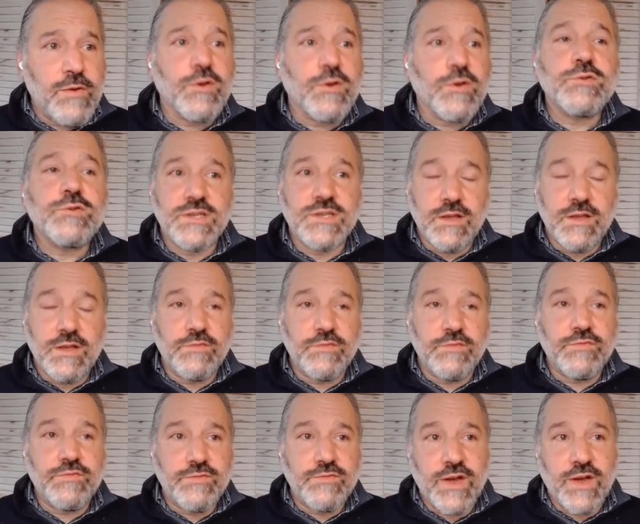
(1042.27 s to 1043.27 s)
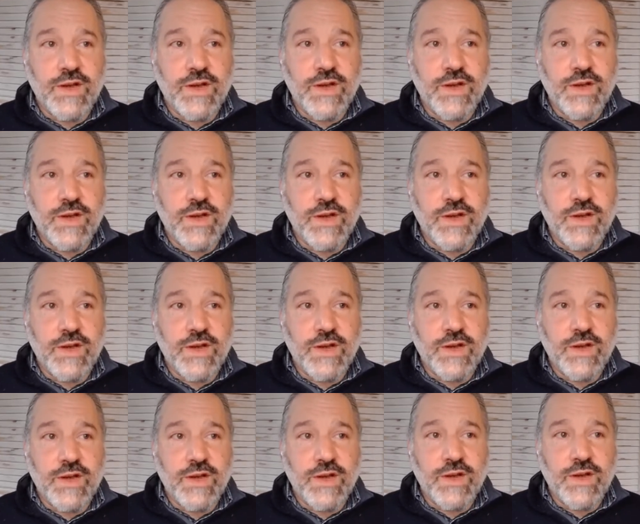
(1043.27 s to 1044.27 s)
I were to give advice
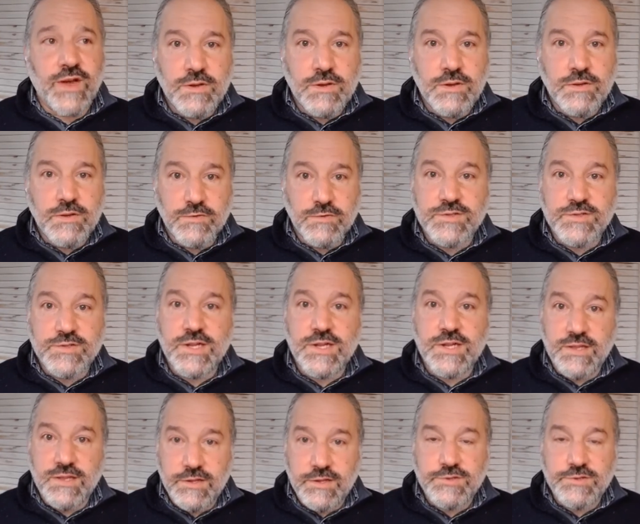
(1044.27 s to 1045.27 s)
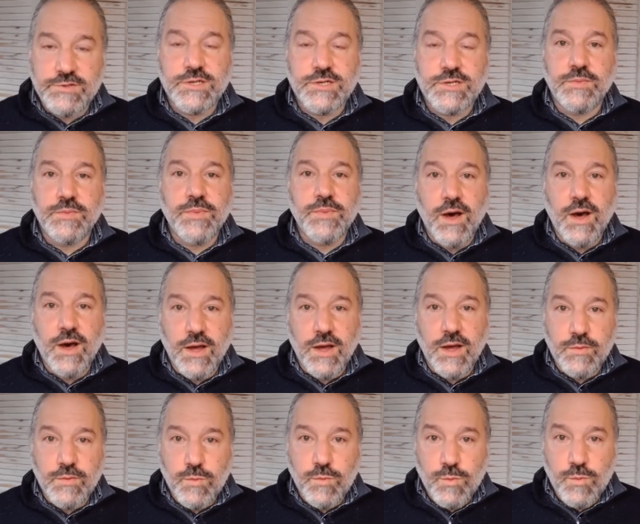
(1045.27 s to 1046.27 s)
to university leadership
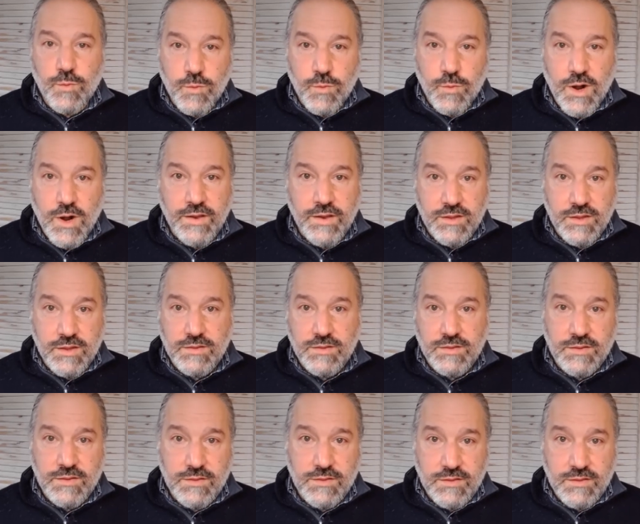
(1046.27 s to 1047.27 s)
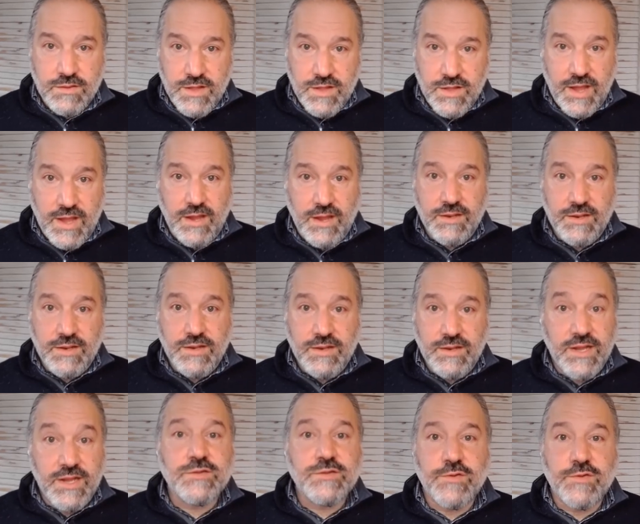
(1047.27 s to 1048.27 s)
on what they
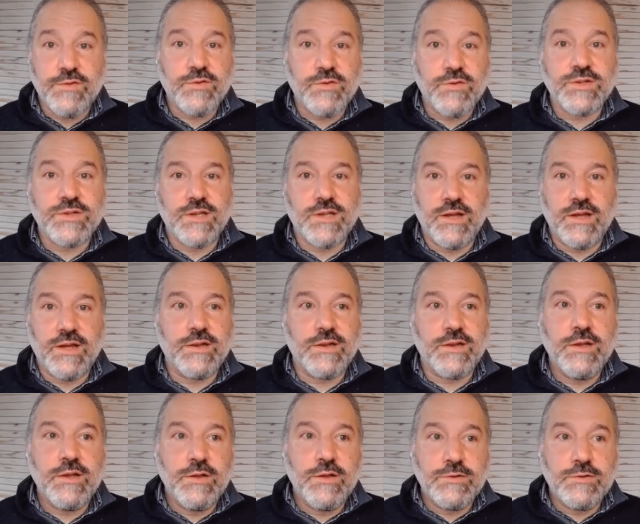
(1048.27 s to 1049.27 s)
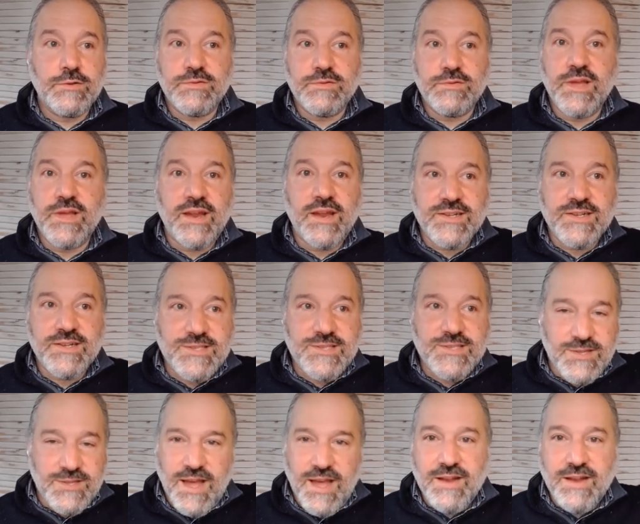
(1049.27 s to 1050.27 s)
need to focus on to get us
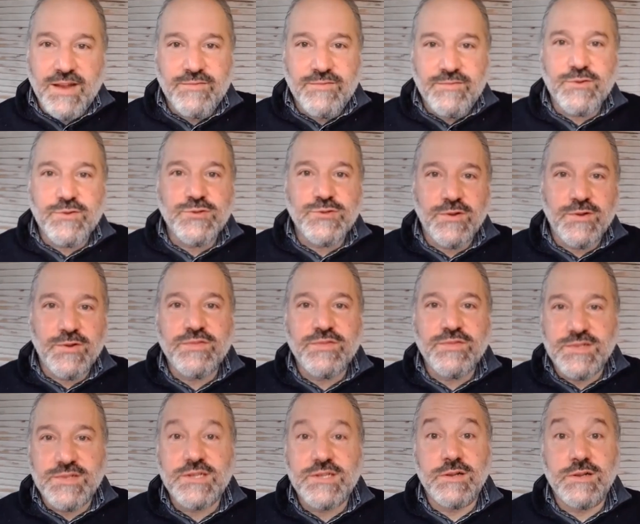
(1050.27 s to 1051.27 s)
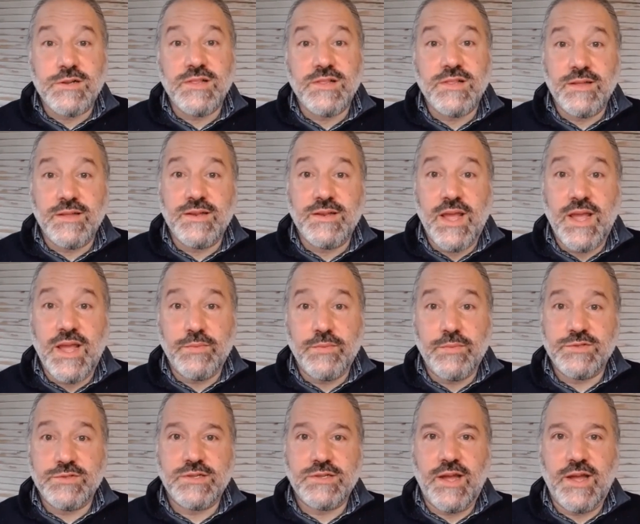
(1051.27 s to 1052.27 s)
to that future of the digitally
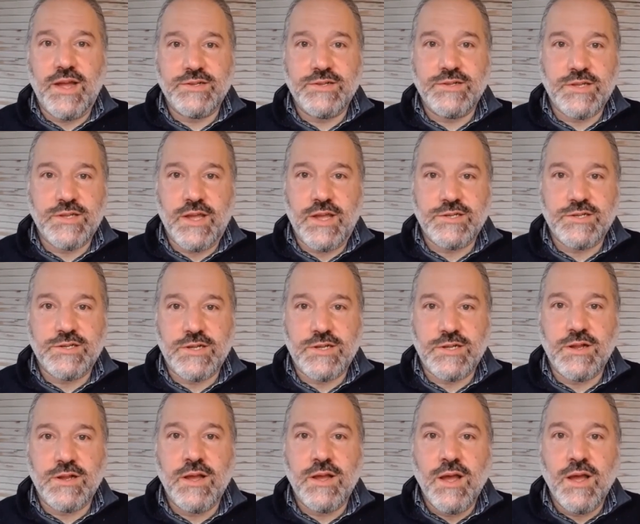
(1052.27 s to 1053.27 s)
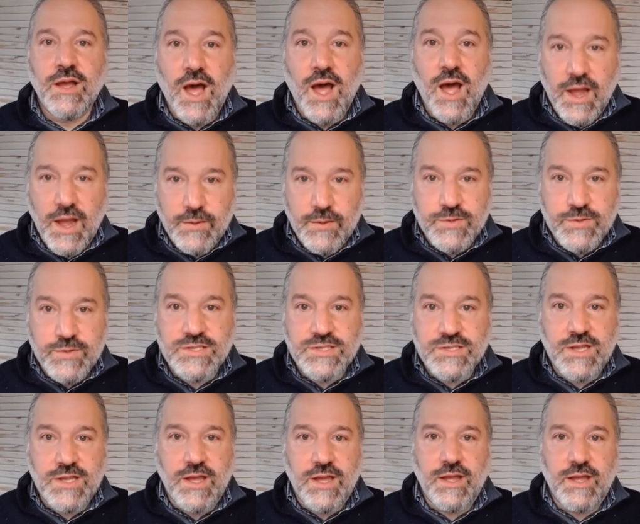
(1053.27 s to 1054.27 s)
enabled education, I would
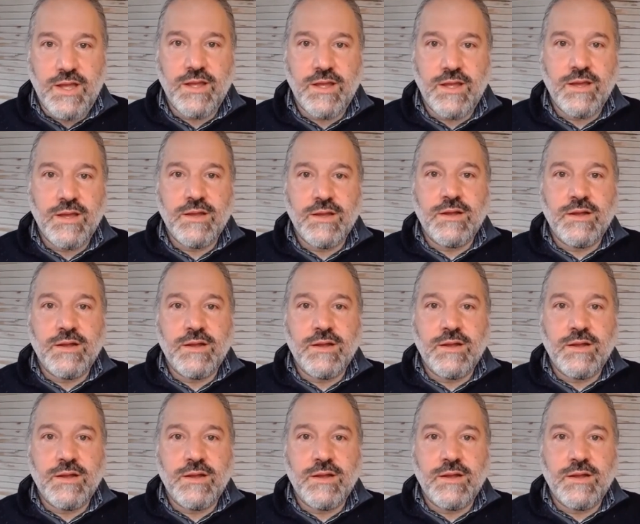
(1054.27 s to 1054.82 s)
say